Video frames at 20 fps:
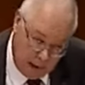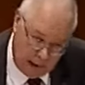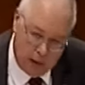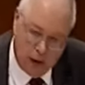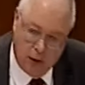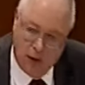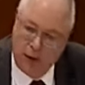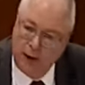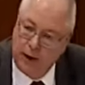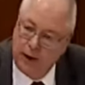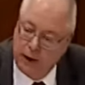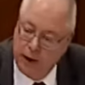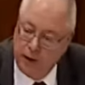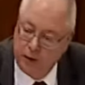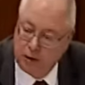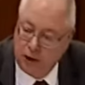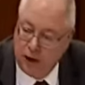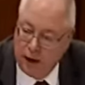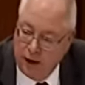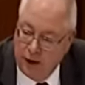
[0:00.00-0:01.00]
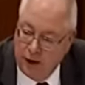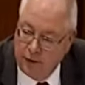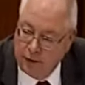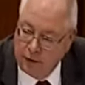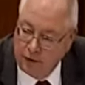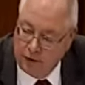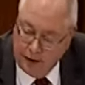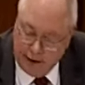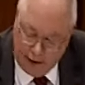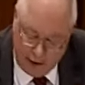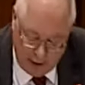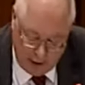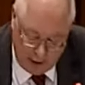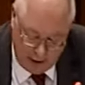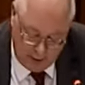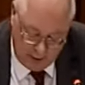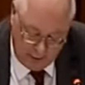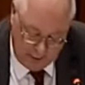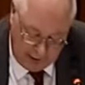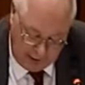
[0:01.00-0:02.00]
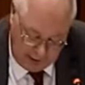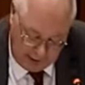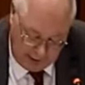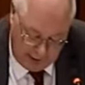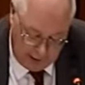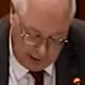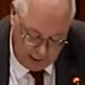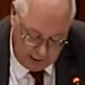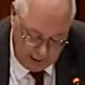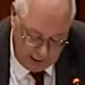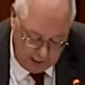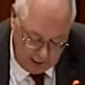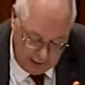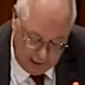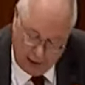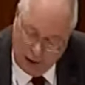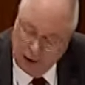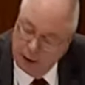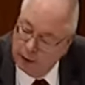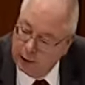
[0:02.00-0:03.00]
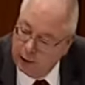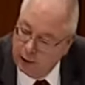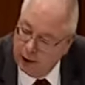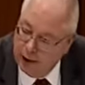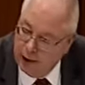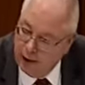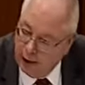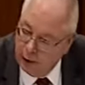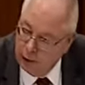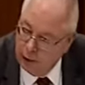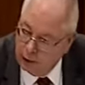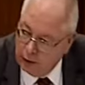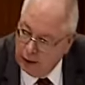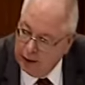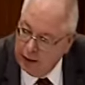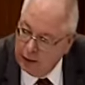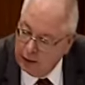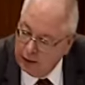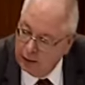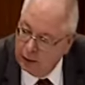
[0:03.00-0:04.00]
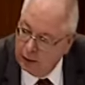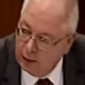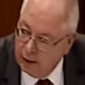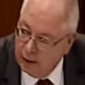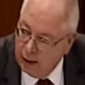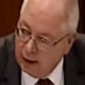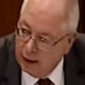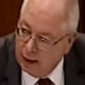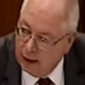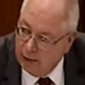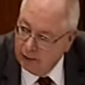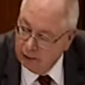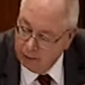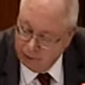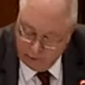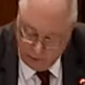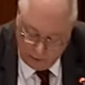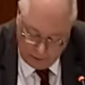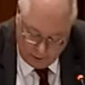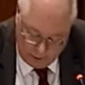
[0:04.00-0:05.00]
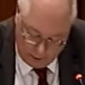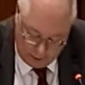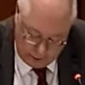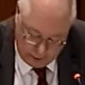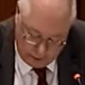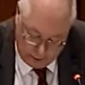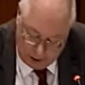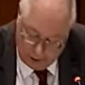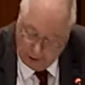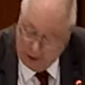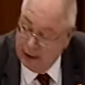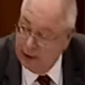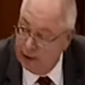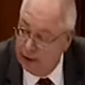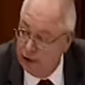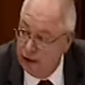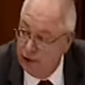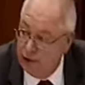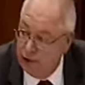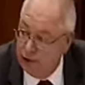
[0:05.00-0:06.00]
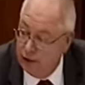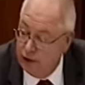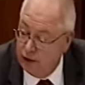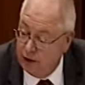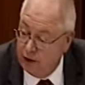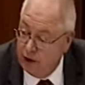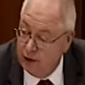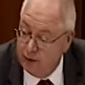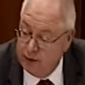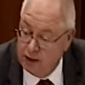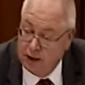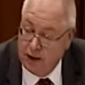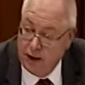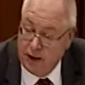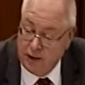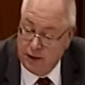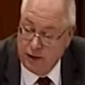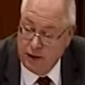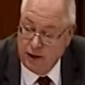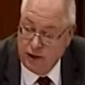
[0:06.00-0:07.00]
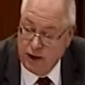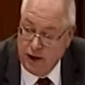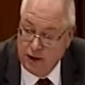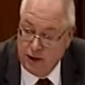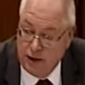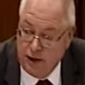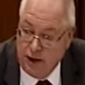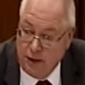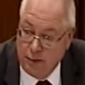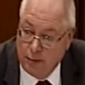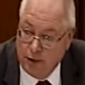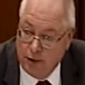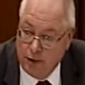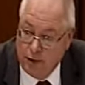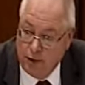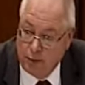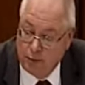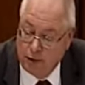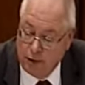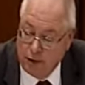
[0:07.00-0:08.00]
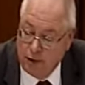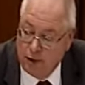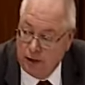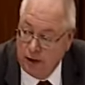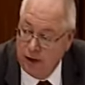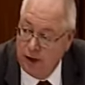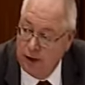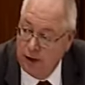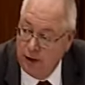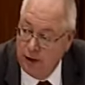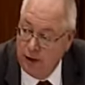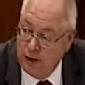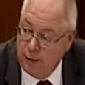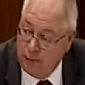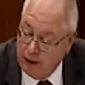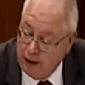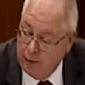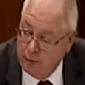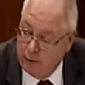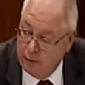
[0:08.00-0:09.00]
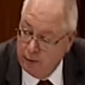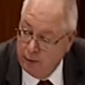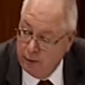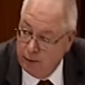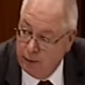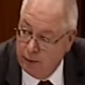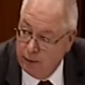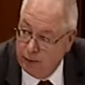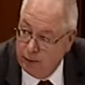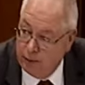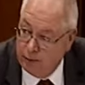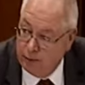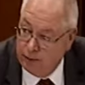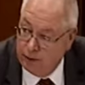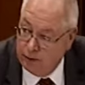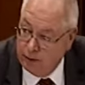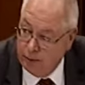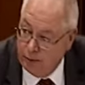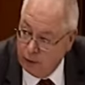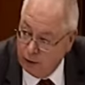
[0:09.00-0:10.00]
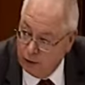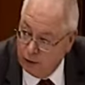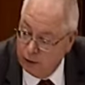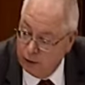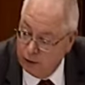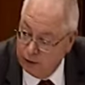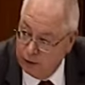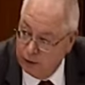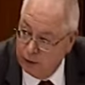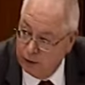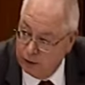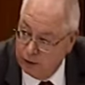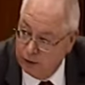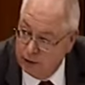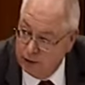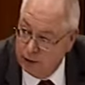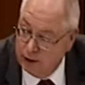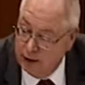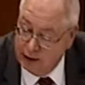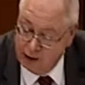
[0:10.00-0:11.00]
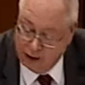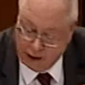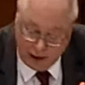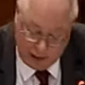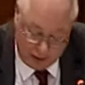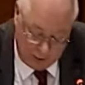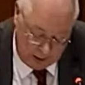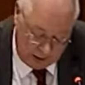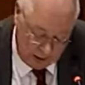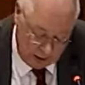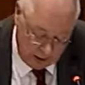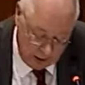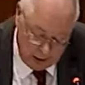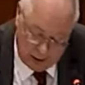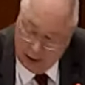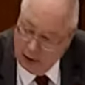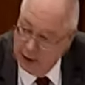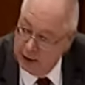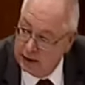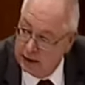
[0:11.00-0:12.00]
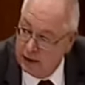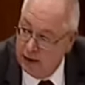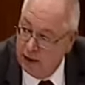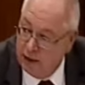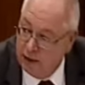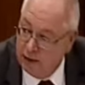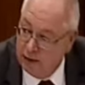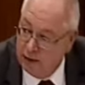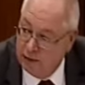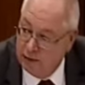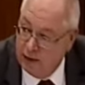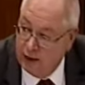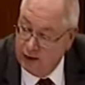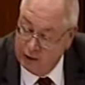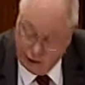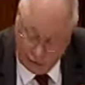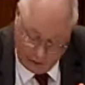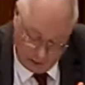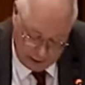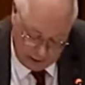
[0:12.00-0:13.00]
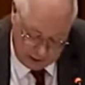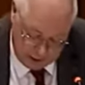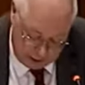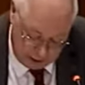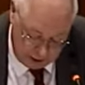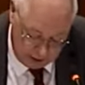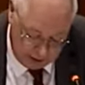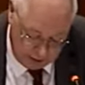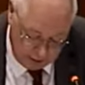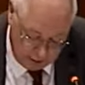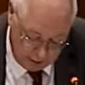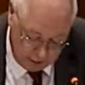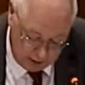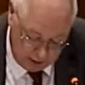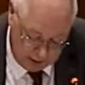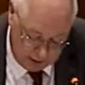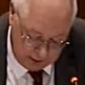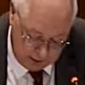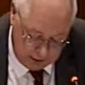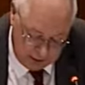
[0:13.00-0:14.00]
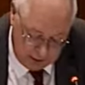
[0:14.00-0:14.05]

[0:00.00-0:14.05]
colleague Councillor Lafferty very eloquently outlined the prospects in the future, and I would suggest that you perhaps look at the paper that will be published tomorrow, which will go to the IJB and set out the financial position in Bonnington.